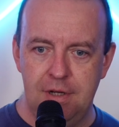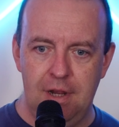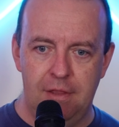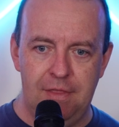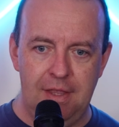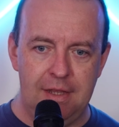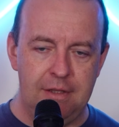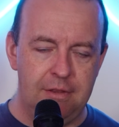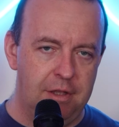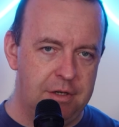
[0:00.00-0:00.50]
I
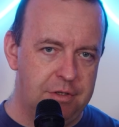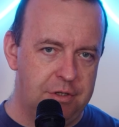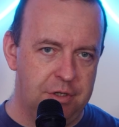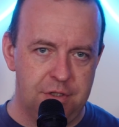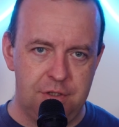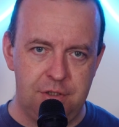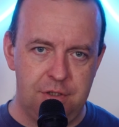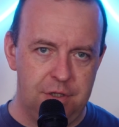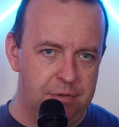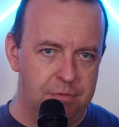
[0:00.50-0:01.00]
think they're
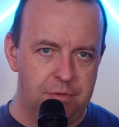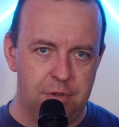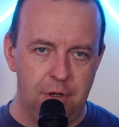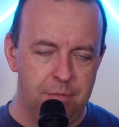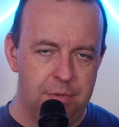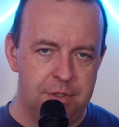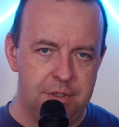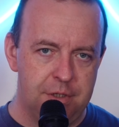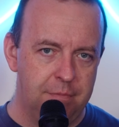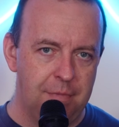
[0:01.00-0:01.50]
just too
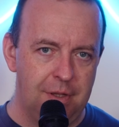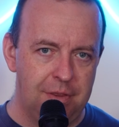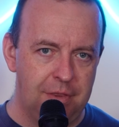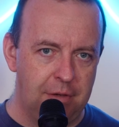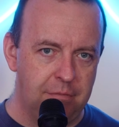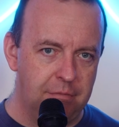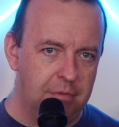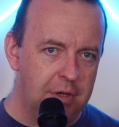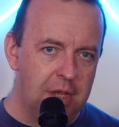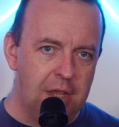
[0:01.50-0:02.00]
cumbersome. I
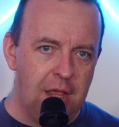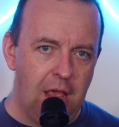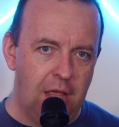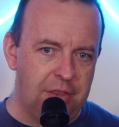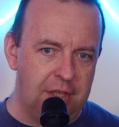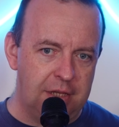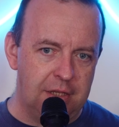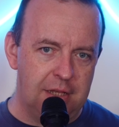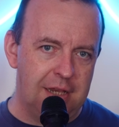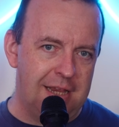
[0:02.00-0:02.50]
think
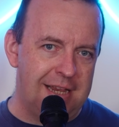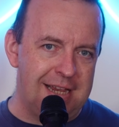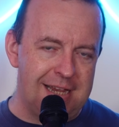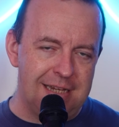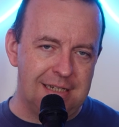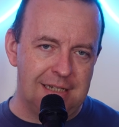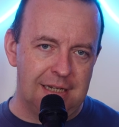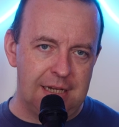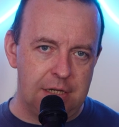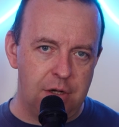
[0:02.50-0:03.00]
they're
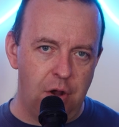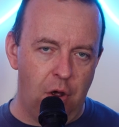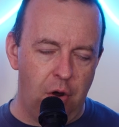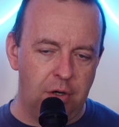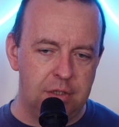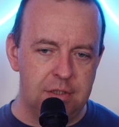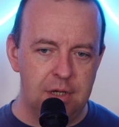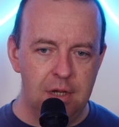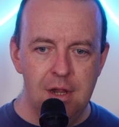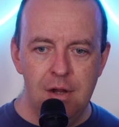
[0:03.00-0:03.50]
easily
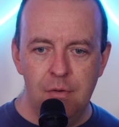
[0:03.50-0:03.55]
knocked,